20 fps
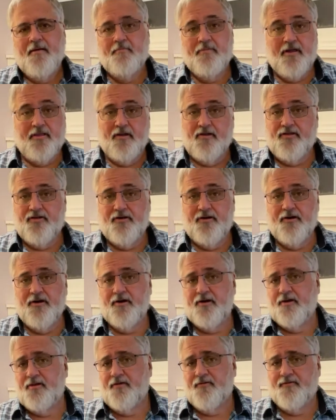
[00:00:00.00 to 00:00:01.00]
By the
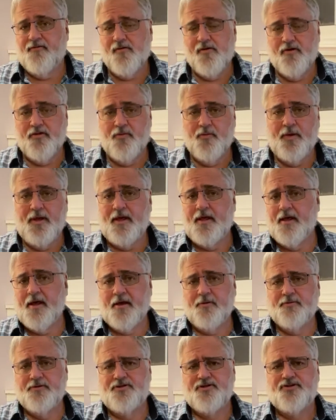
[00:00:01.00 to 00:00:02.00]
third and the fourth week,
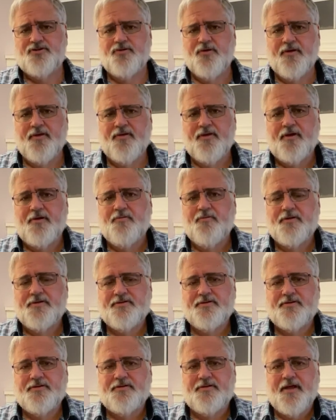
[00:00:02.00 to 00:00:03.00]
I was sure that it
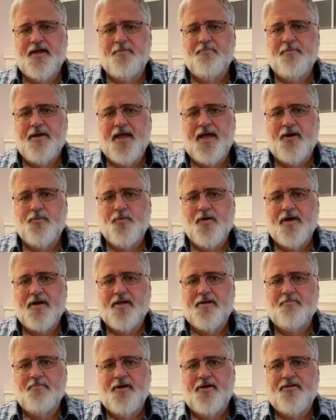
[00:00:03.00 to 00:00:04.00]
was the same man
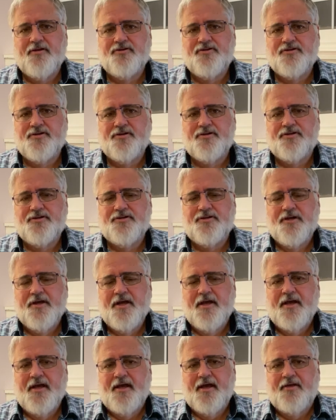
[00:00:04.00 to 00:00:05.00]
walking by the church
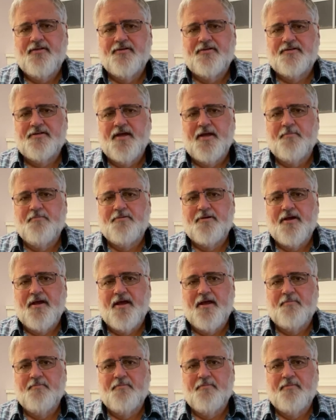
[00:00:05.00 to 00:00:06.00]
at the same
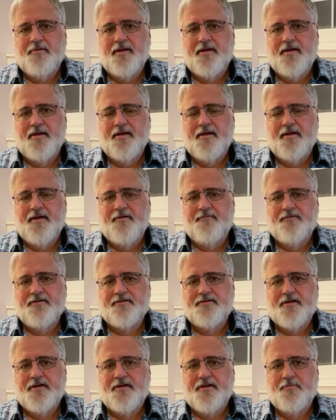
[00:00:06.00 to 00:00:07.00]
time every
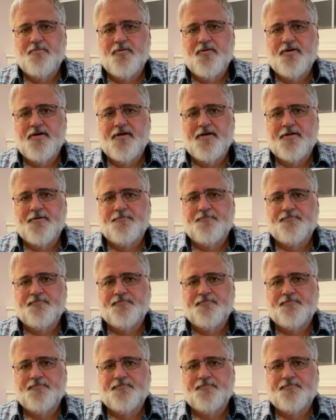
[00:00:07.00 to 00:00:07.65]
Sunday morning.